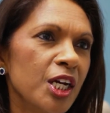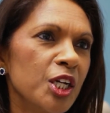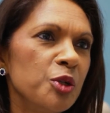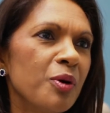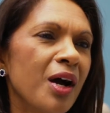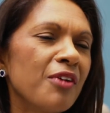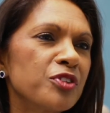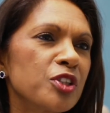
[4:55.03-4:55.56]
you
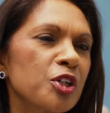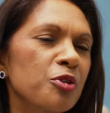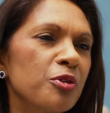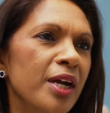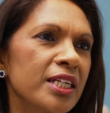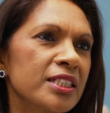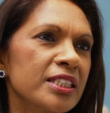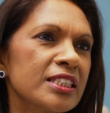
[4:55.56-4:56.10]
have to
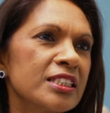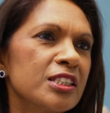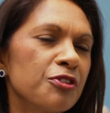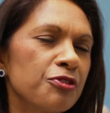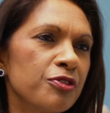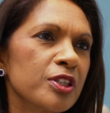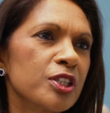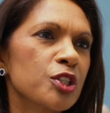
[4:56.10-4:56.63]
create a
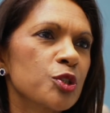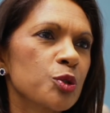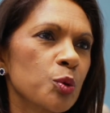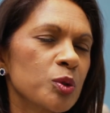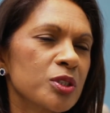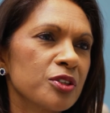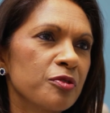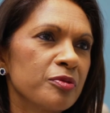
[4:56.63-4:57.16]
different
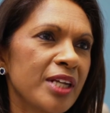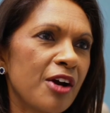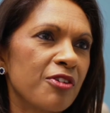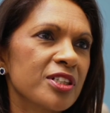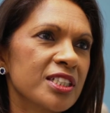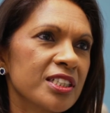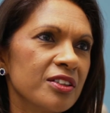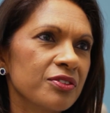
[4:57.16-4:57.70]
sort of
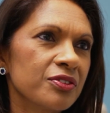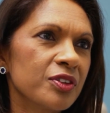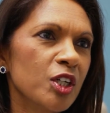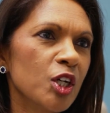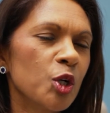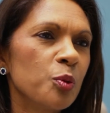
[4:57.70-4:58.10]
narrative,